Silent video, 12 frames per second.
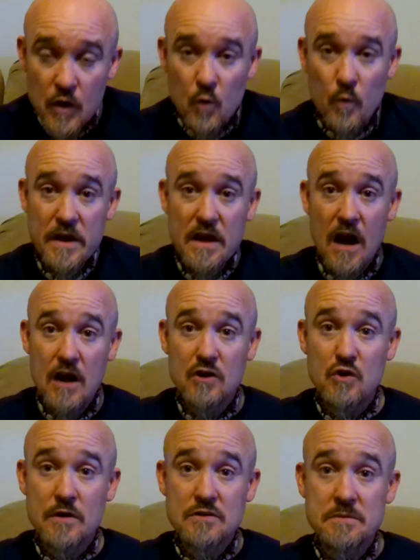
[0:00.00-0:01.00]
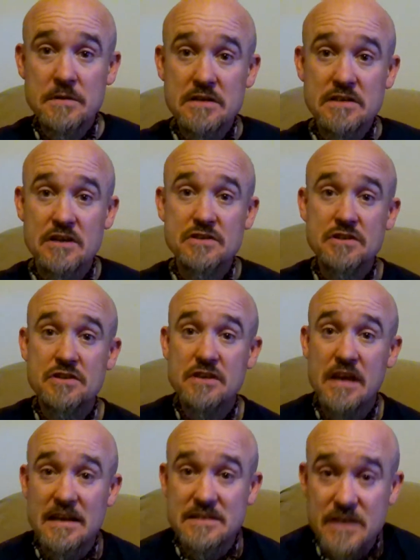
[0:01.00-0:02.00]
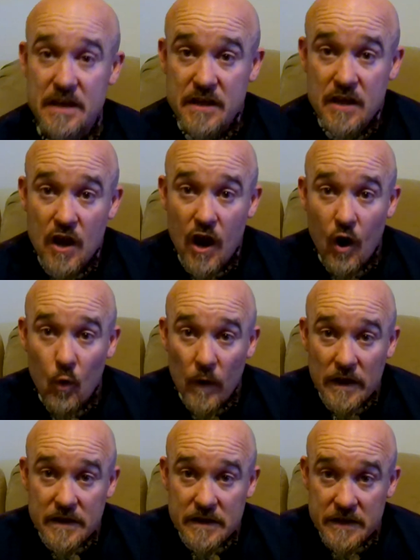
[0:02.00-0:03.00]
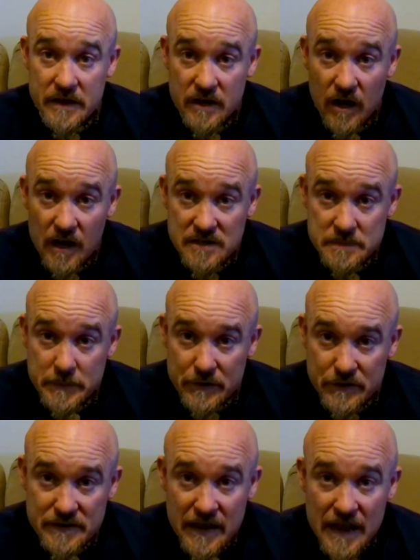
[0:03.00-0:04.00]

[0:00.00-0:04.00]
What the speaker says: we are going to be discussing the essay, Awakening a Ka Spirit.